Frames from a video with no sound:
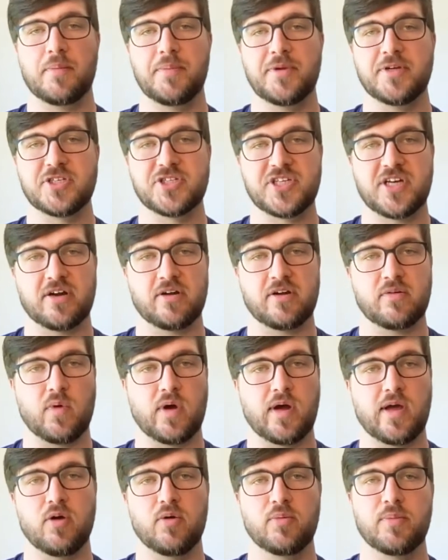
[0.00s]
I'm in Sheridan,
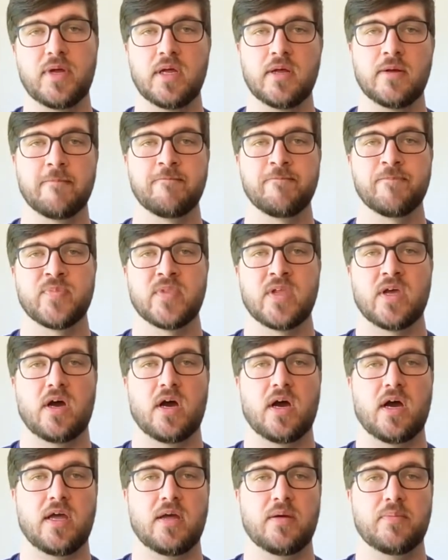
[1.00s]
Wyoming.
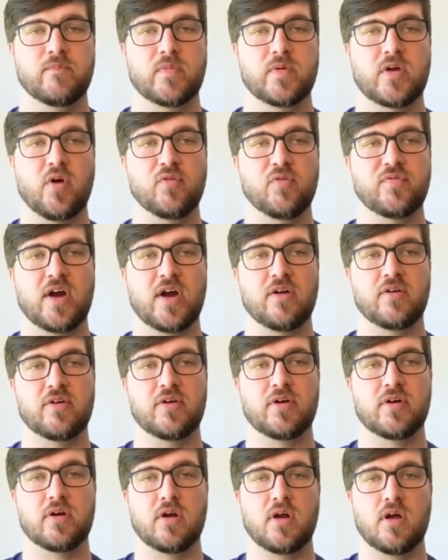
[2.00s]
I am a
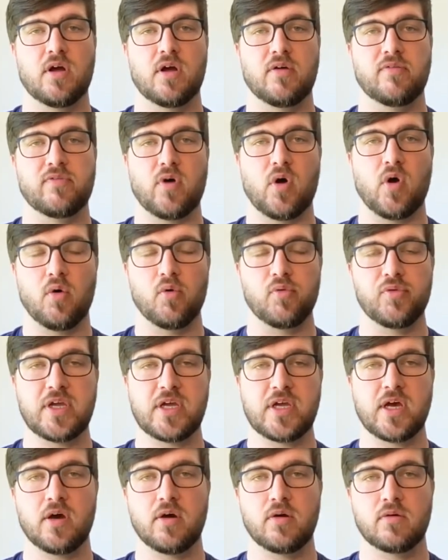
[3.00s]
co-founder of
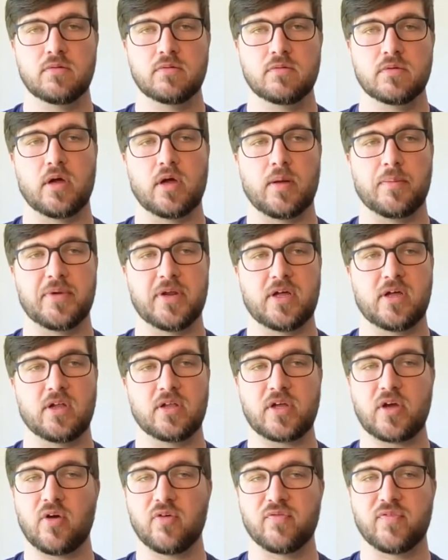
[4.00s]
OnlyCo, a company
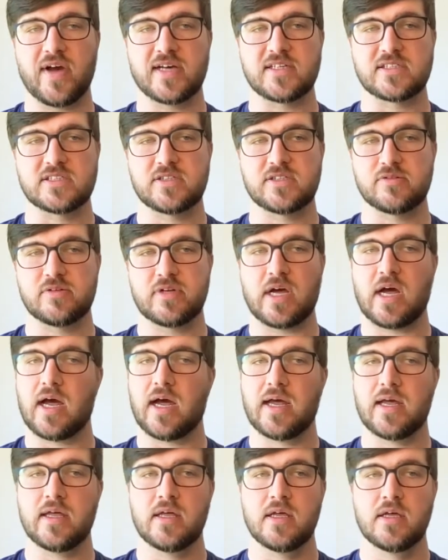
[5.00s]
called Go Fast, Don't
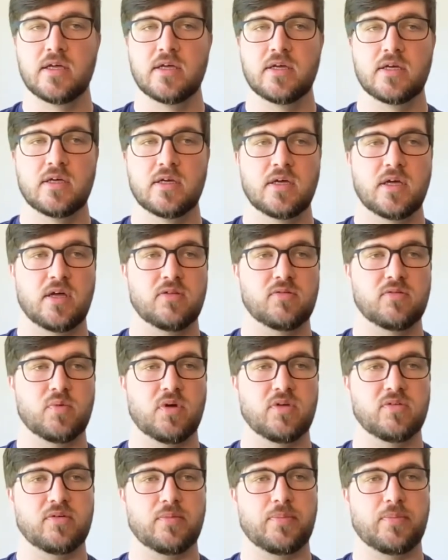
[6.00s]
Die, as
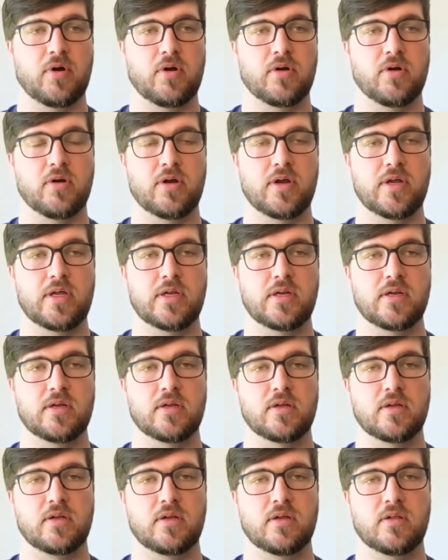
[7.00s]
well as a partner
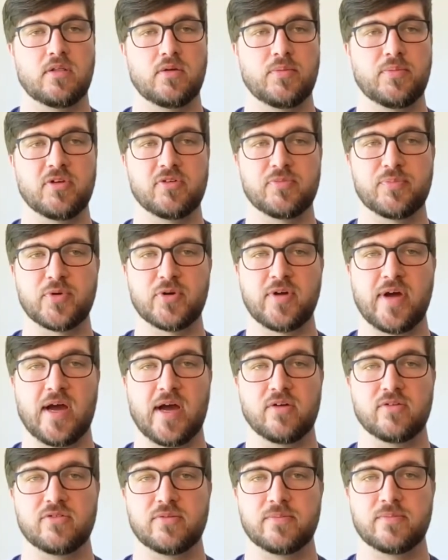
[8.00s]
in Luminous
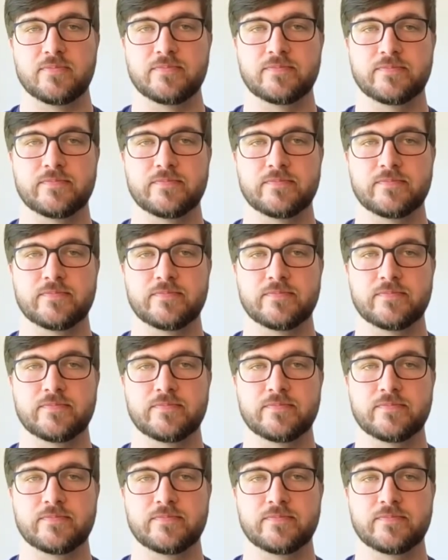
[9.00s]
Brewhouse.